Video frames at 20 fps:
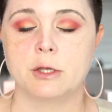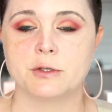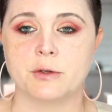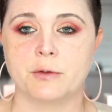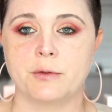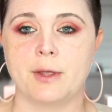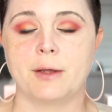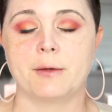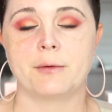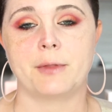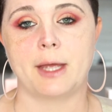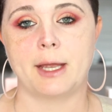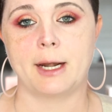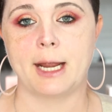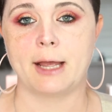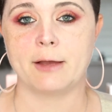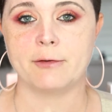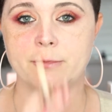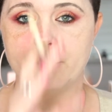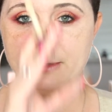So now that
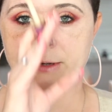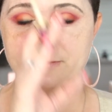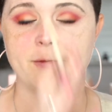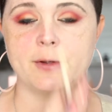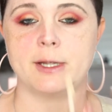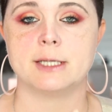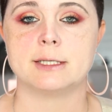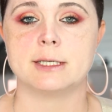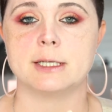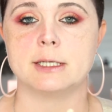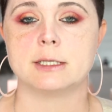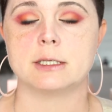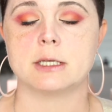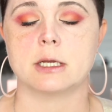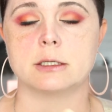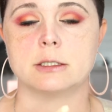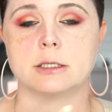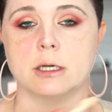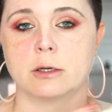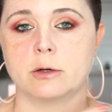half of my face is
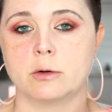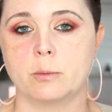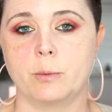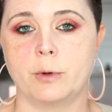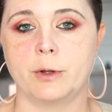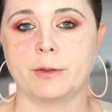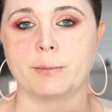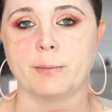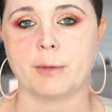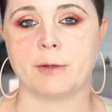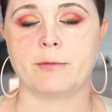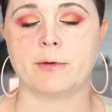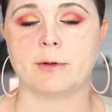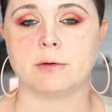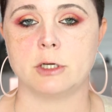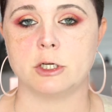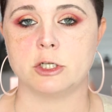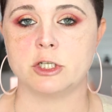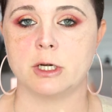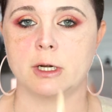done with my
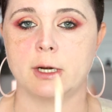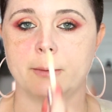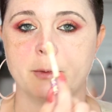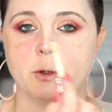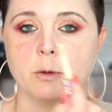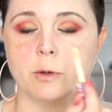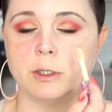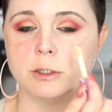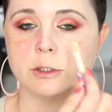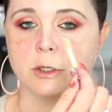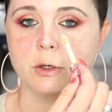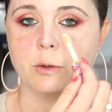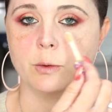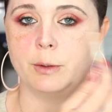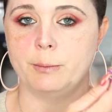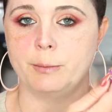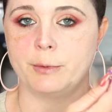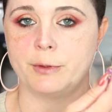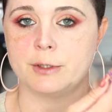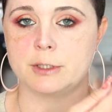foundation, I'm going to go
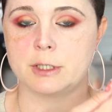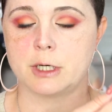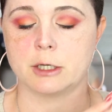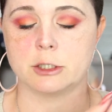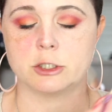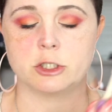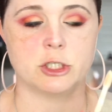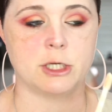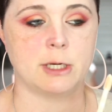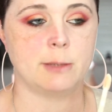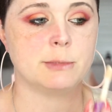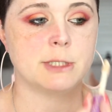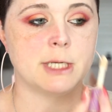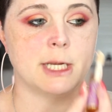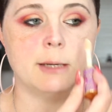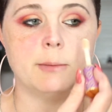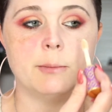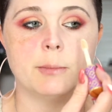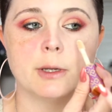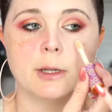in with the Tarte Shape
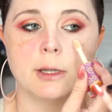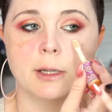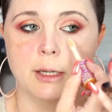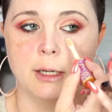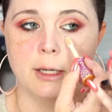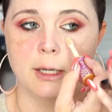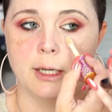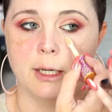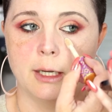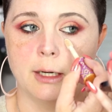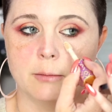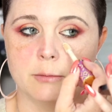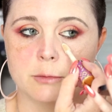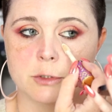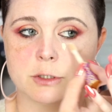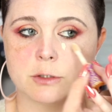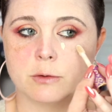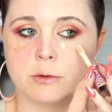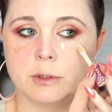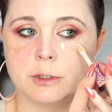Tape, and I'm
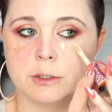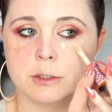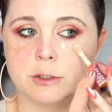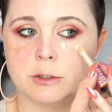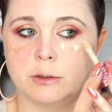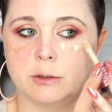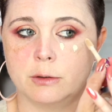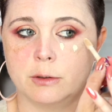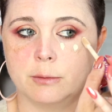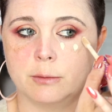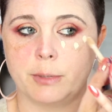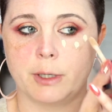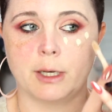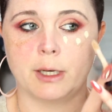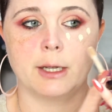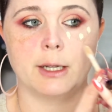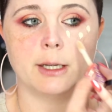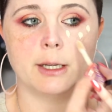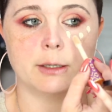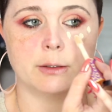just going to
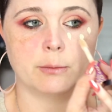apply